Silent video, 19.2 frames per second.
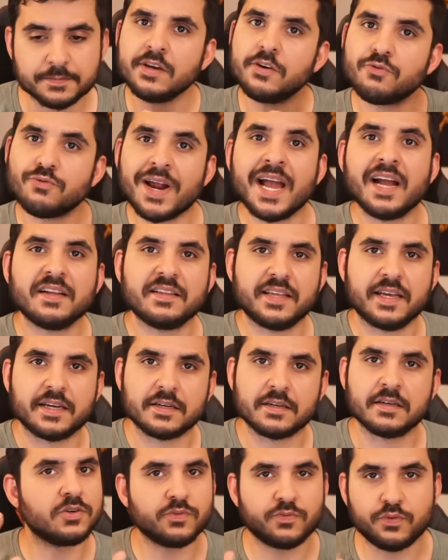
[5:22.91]
Rank 10,
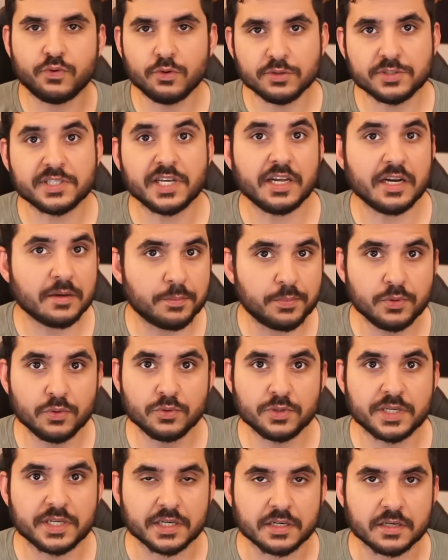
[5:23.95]
full set of blue
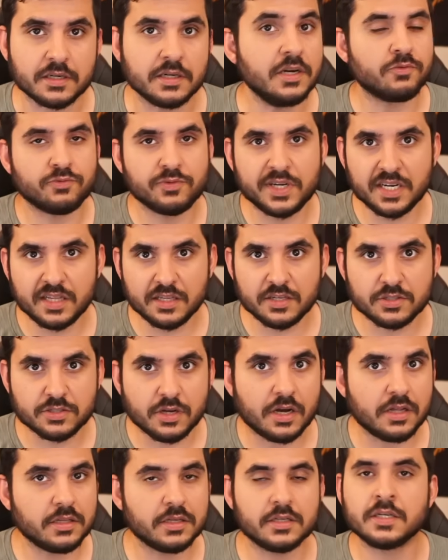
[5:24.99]
gear. Really
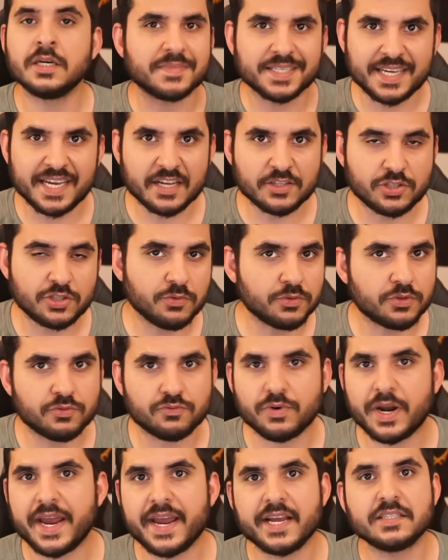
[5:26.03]
solid, gets you into
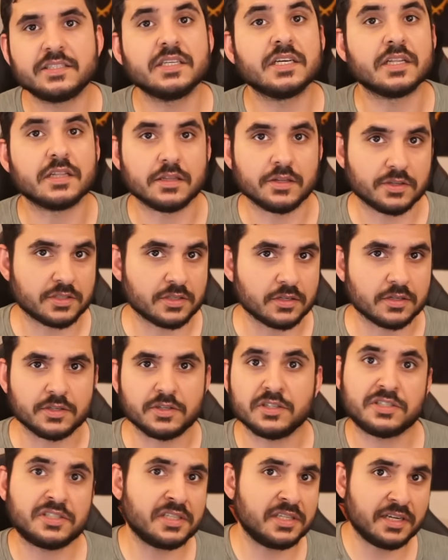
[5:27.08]
raids, looks good. You
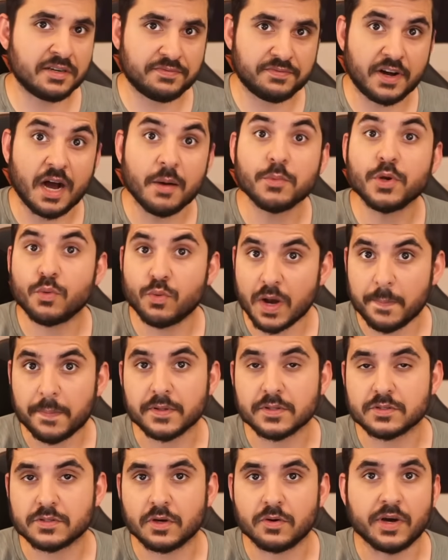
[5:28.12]
still need to farm your
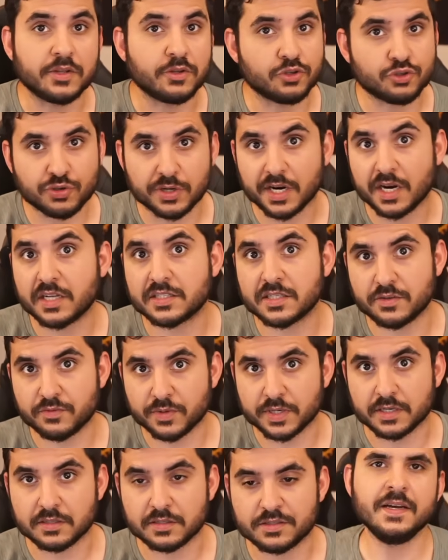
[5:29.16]
weapons though and your trinkets and
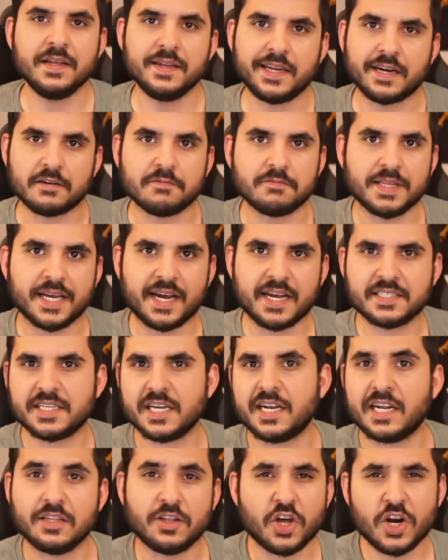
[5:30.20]
rings. Now, like I said,
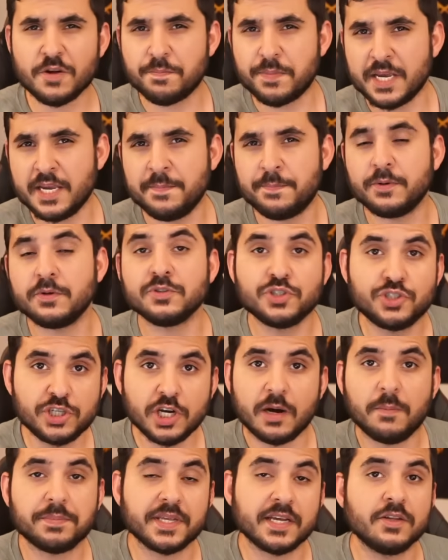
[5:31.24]
a lot of people
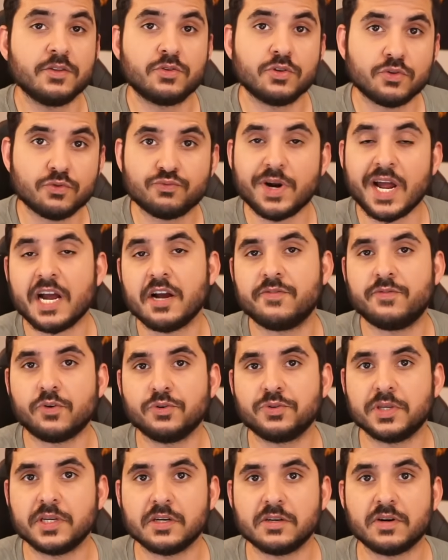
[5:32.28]
jumped into the rank
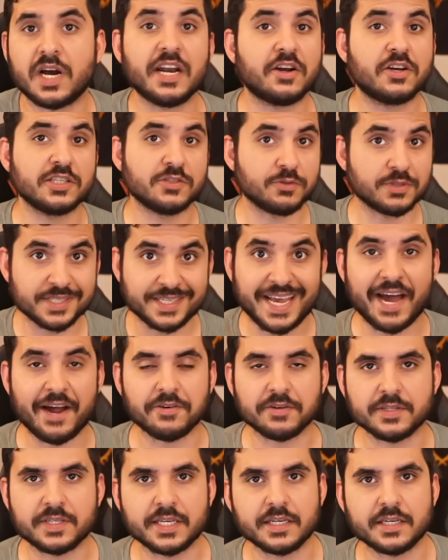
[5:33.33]
14 grind because it was
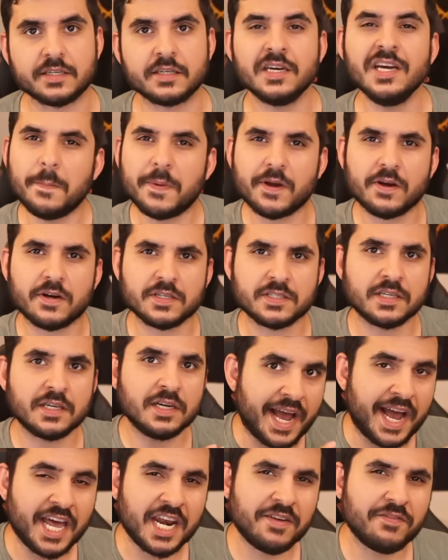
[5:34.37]
guaranteed. Because
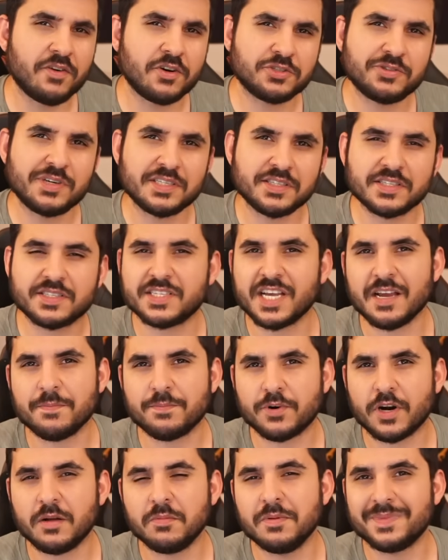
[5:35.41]
Anniversary has the same
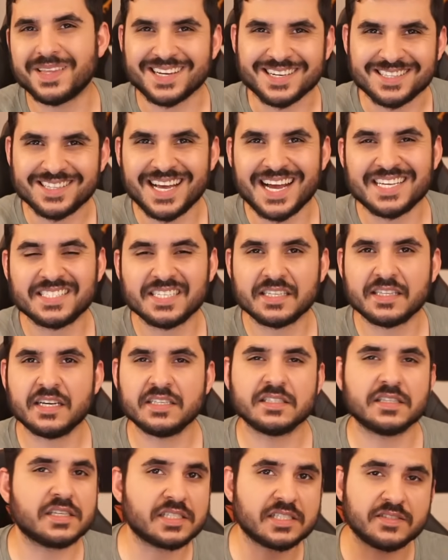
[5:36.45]
problem that Classic does,
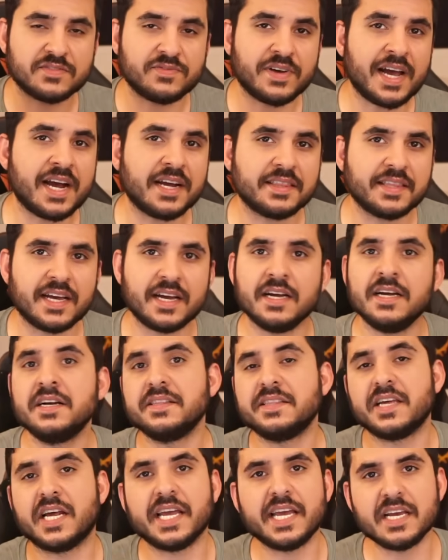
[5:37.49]
and the fact that
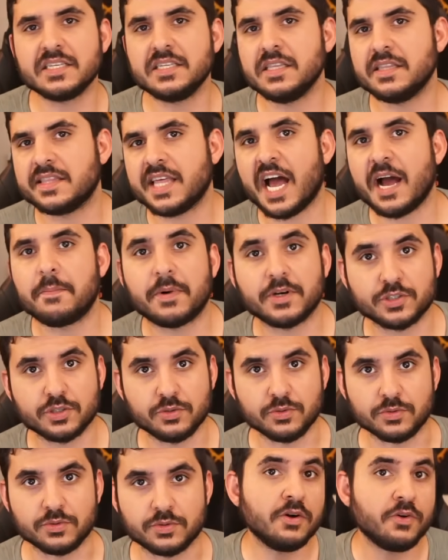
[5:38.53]
there isn't that much
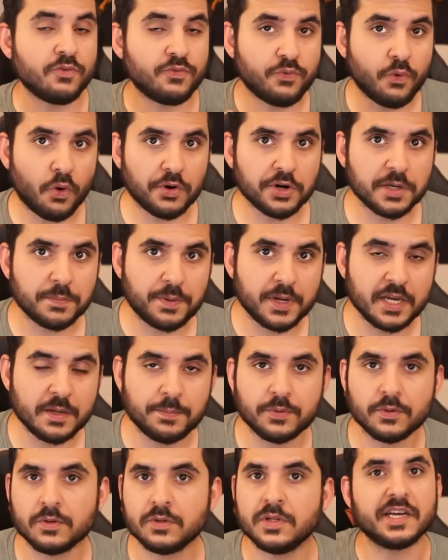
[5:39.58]
loot. 40
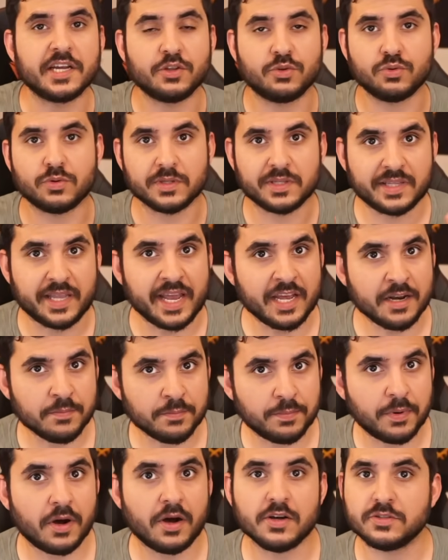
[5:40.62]
people into a 10
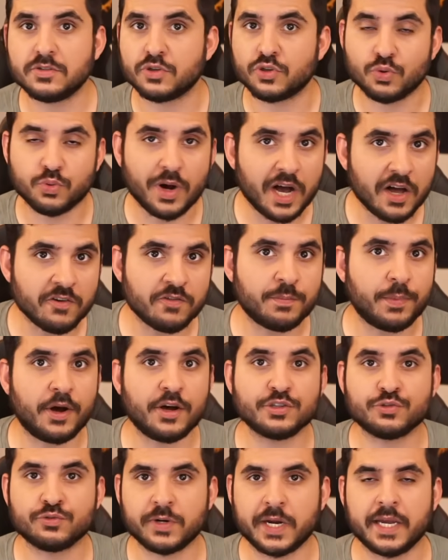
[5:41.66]
boss or 12
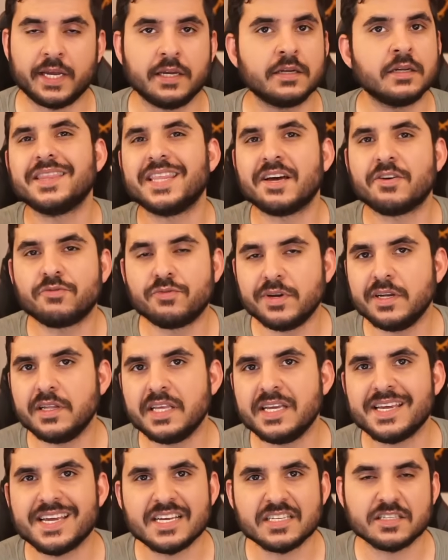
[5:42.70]
boss raid, there
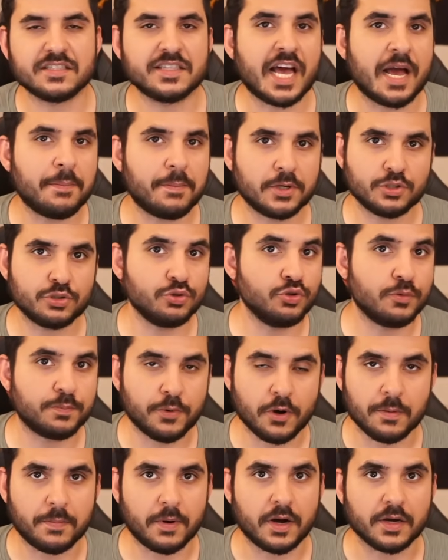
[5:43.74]
really isn't that much loot
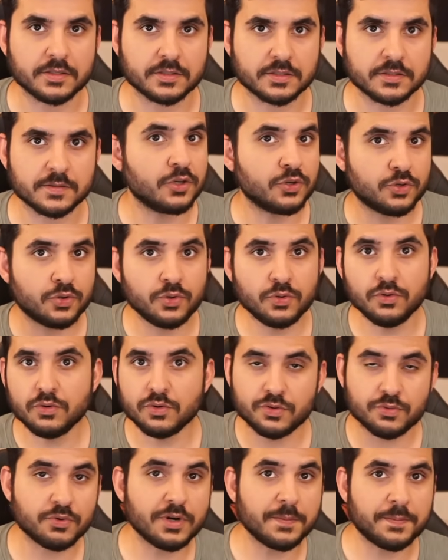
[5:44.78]
per boss. 2 to
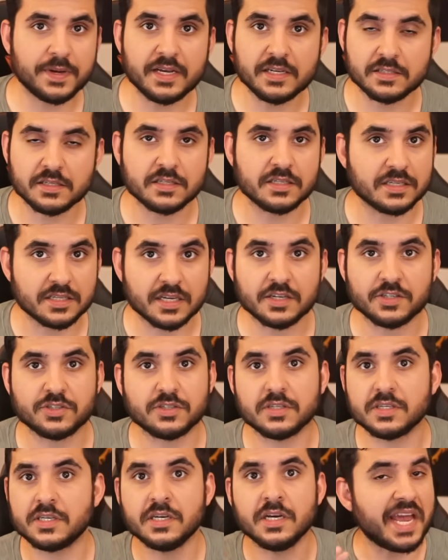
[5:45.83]
3 pieces
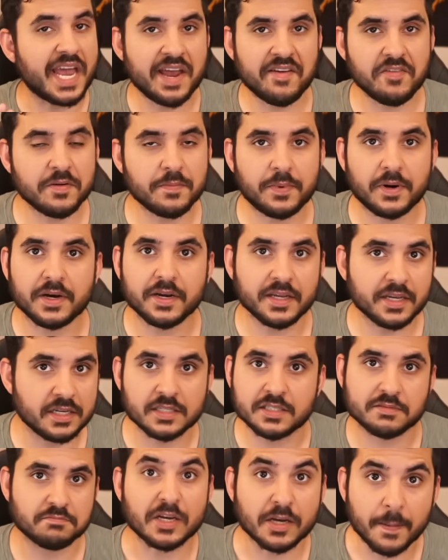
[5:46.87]
essentially. Everybody
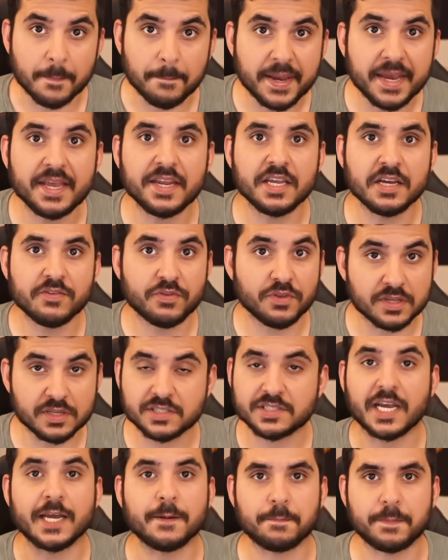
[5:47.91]
is competing for the
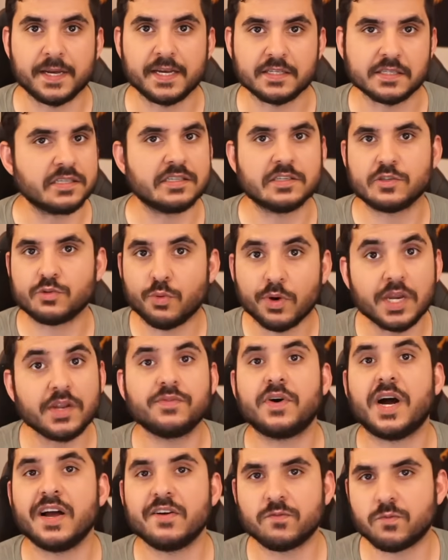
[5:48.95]
same pieces. There's
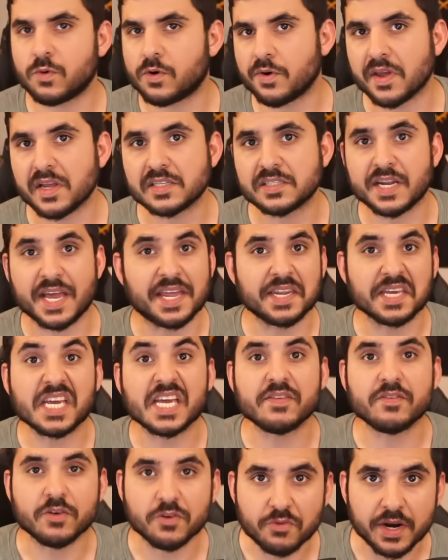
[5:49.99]
25 warriors in any
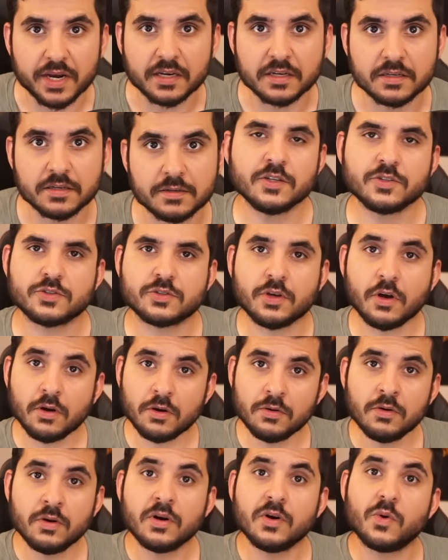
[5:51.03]
given raid.
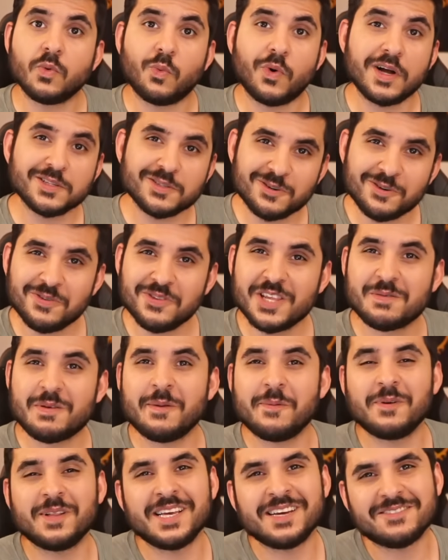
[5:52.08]
So once all these
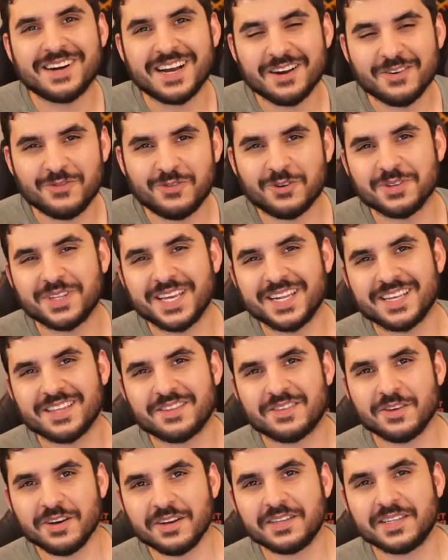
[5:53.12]
people hit rank 14 and
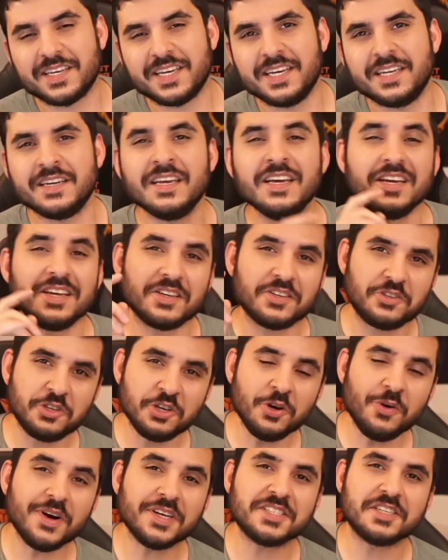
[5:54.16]
13,
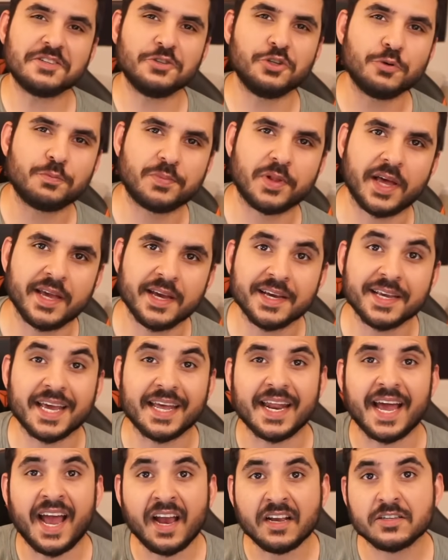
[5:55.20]
you as a new player get
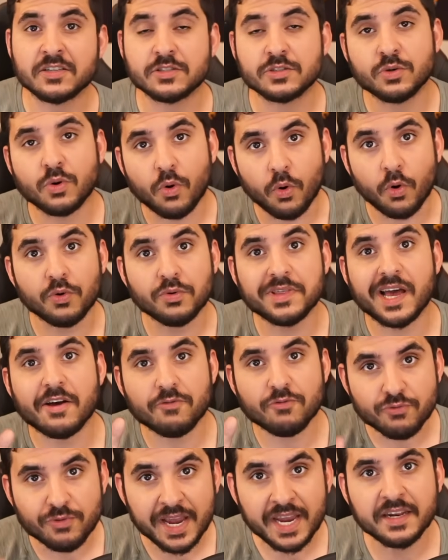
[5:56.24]
access to all that
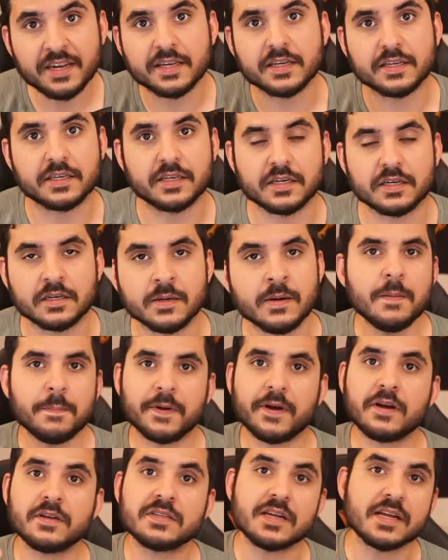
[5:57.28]
raiding gear
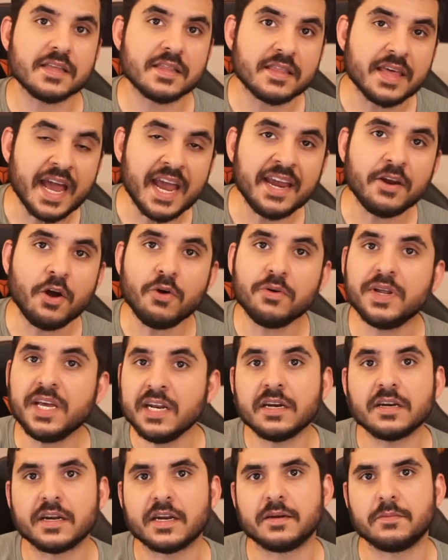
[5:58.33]
because they don't need it
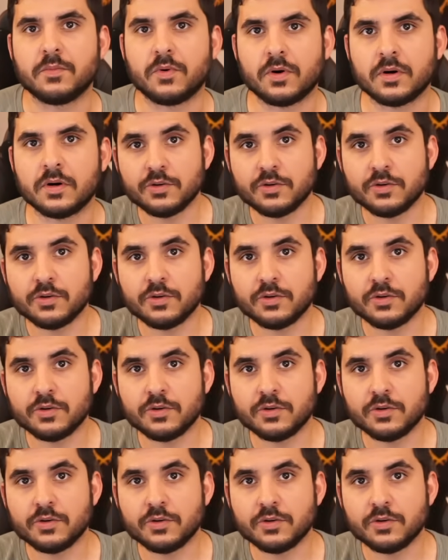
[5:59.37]
anymore.